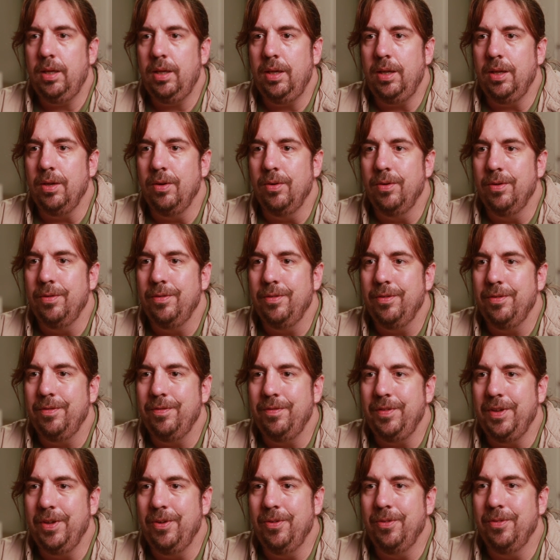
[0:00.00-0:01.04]
you know,
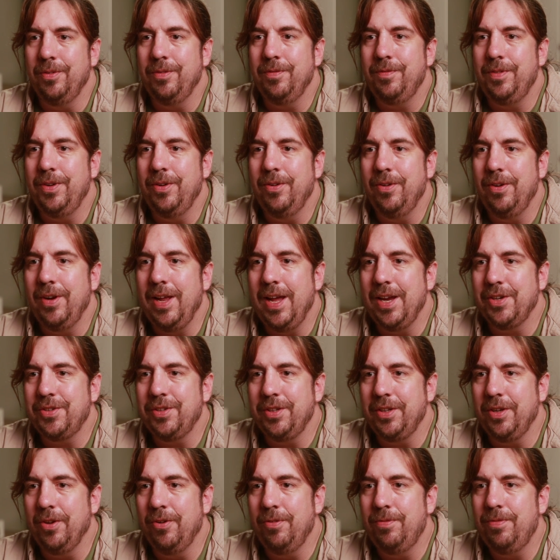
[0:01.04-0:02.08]
if you don't
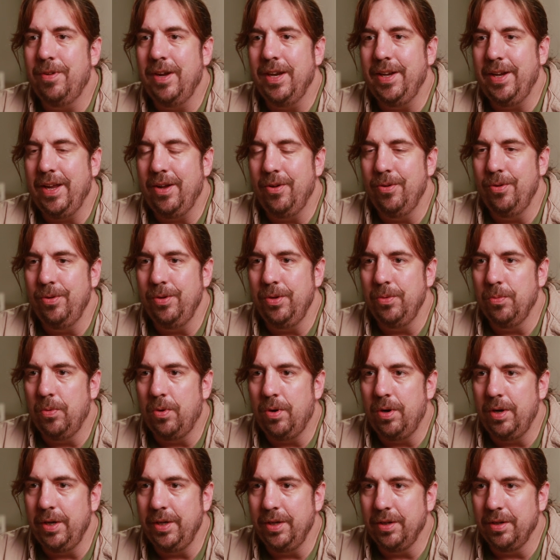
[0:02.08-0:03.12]
actually go find out who you
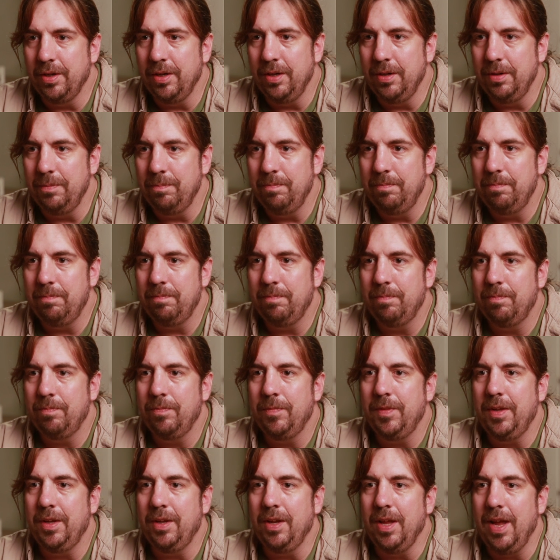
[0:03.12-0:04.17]
are, you're gonna
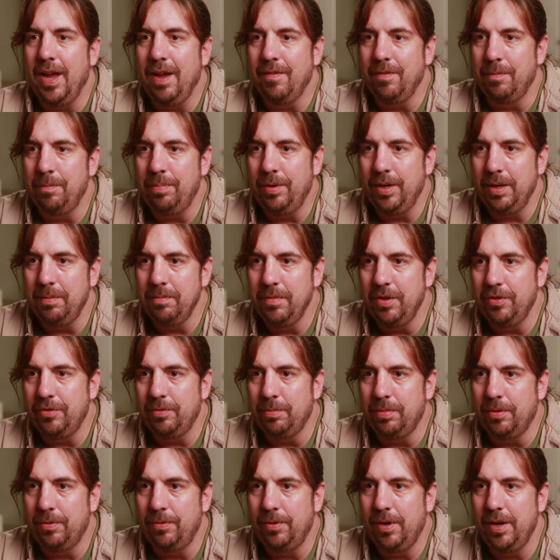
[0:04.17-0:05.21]
have a pretty
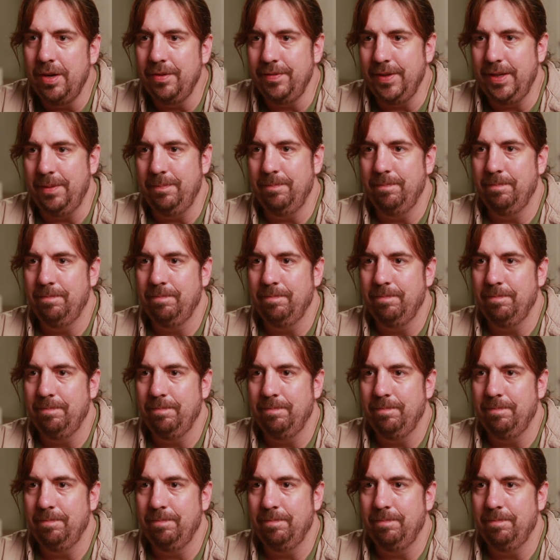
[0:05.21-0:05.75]
miserable run of it.